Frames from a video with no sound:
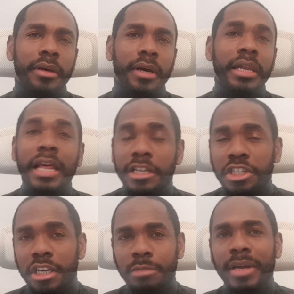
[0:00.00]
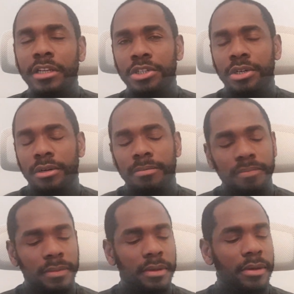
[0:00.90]
an energy expenditure
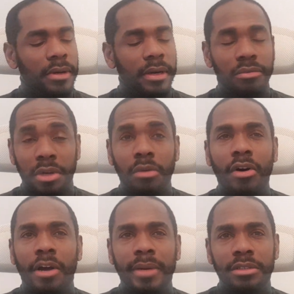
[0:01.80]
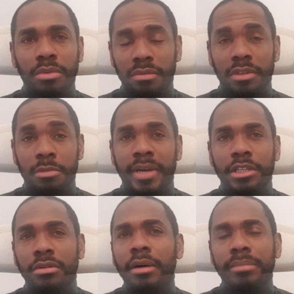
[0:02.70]
requirement with respect
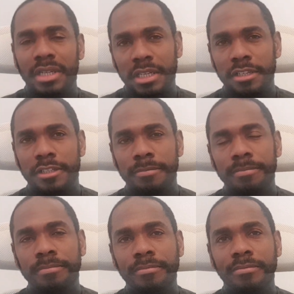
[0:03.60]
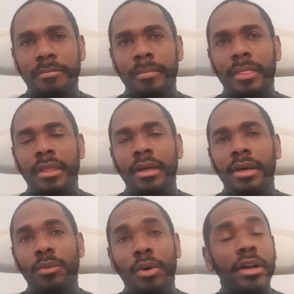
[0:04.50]
to our bodies.
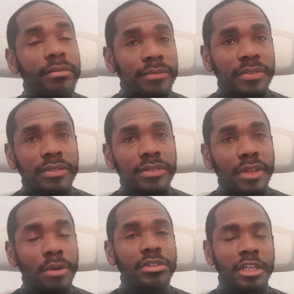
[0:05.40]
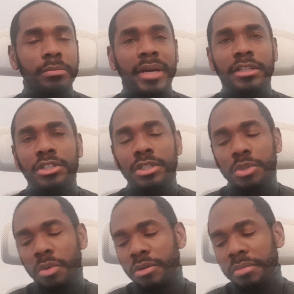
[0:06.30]
One of those expenditures
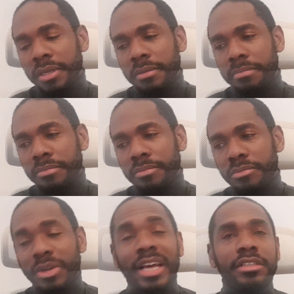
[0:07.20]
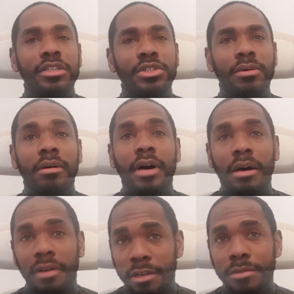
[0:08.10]
will be related to
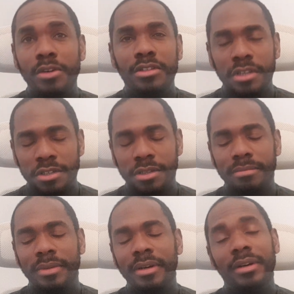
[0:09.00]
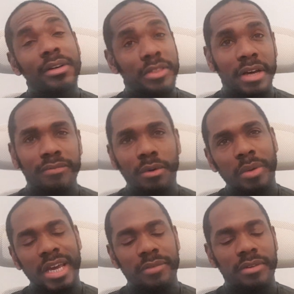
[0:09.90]
our immune system, and therefore
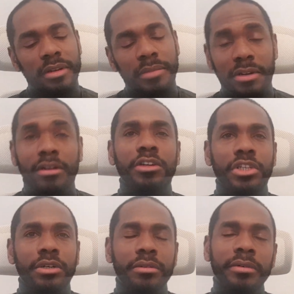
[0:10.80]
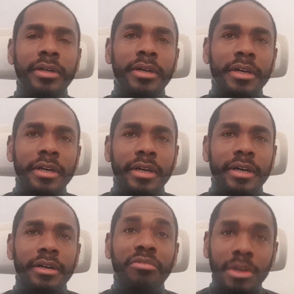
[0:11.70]
we have an immunological
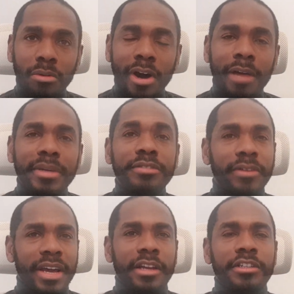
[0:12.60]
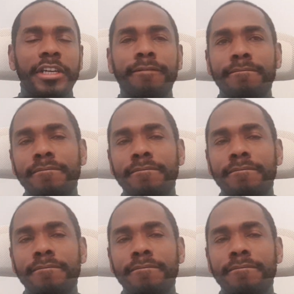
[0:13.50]
requirement for energy.